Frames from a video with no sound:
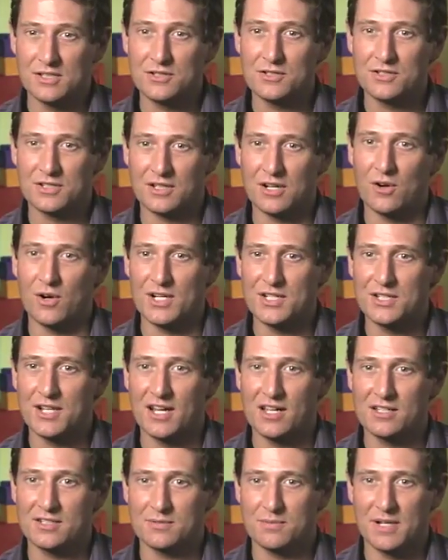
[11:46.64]
years ago, I
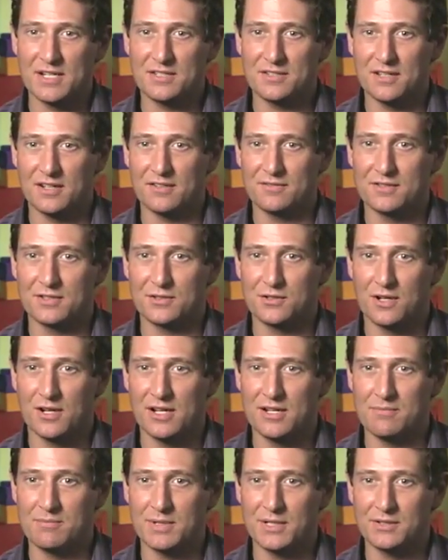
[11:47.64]
challenged myself to
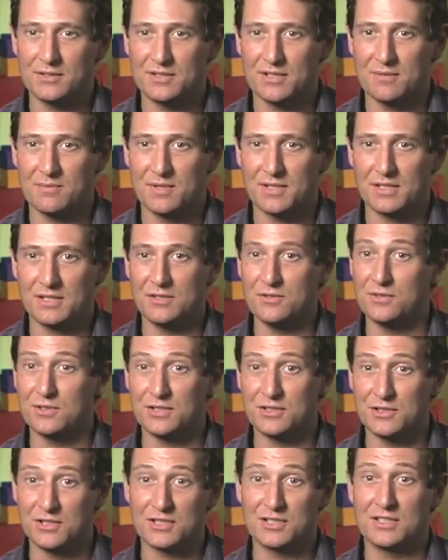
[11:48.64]
try and build something
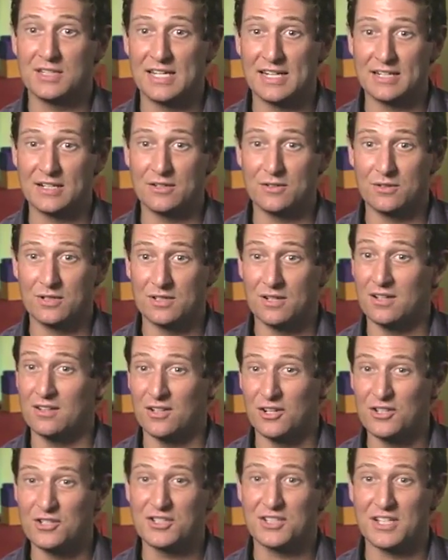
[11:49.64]
using just Lego, a
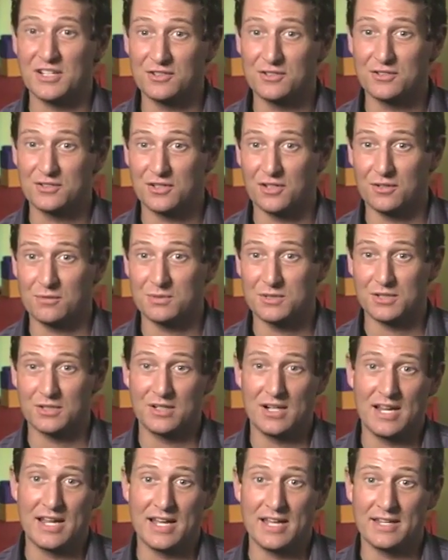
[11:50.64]
large-scale
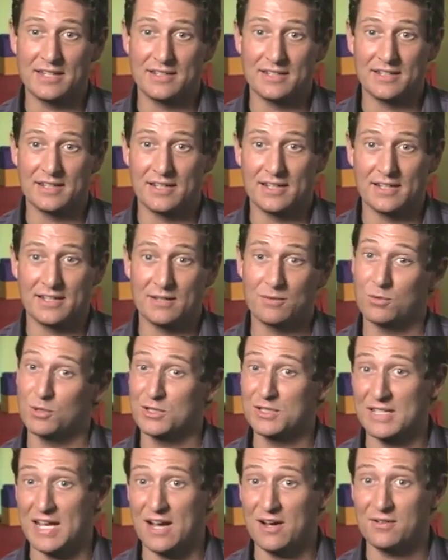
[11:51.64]
sculpture. And uh, it
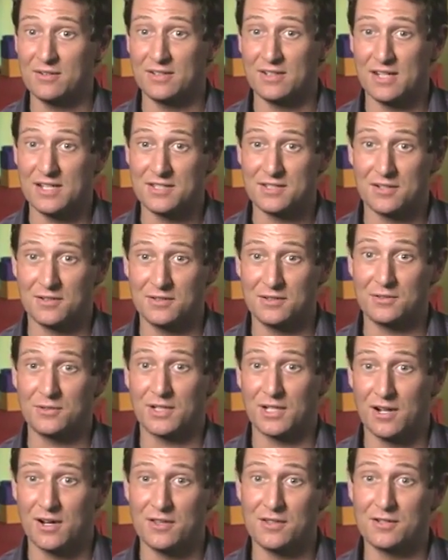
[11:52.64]
worked out, and I started
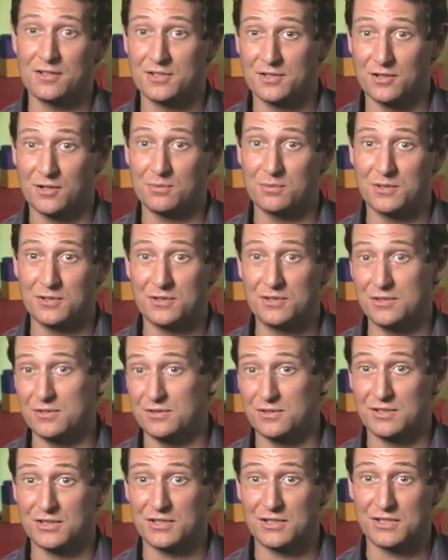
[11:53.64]
doing other sculptures
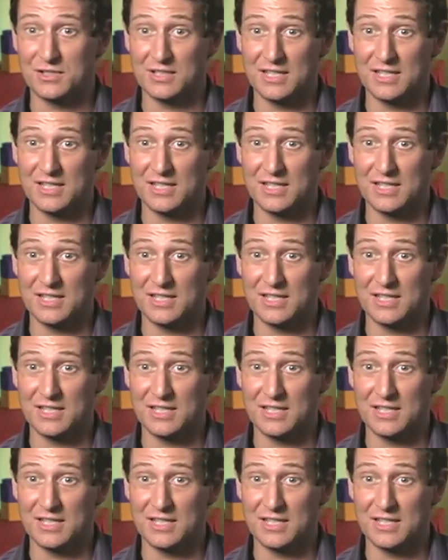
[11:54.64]
using just